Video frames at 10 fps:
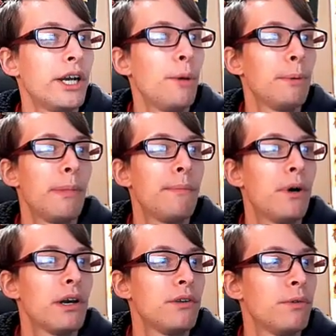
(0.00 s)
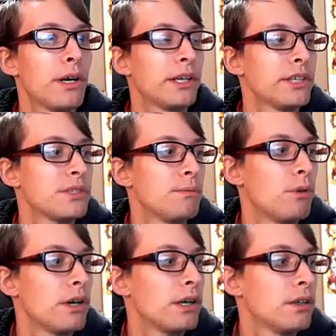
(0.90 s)
I open my bottle of water and get some
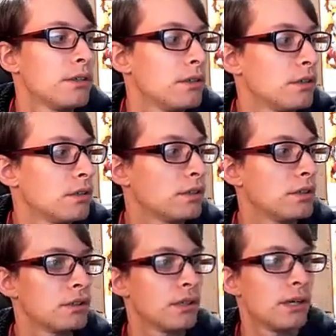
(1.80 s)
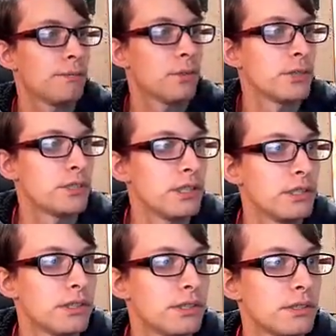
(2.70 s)
water? I'm thirstiness.